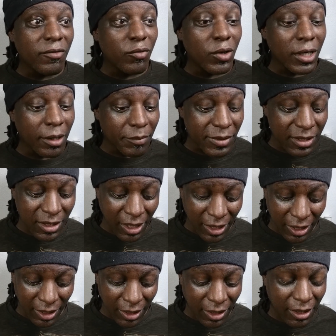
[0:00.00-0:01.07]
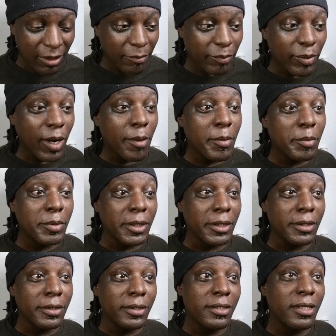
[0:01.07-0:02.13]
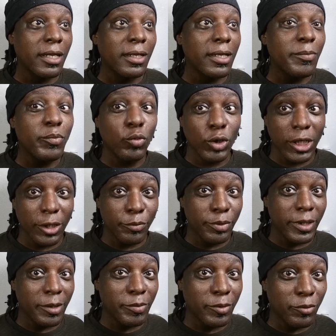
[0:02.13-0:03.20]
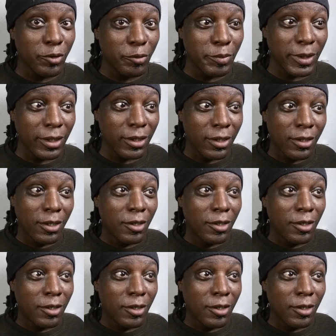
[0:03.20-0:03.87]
what I'm saying, and probably the lip reader people will be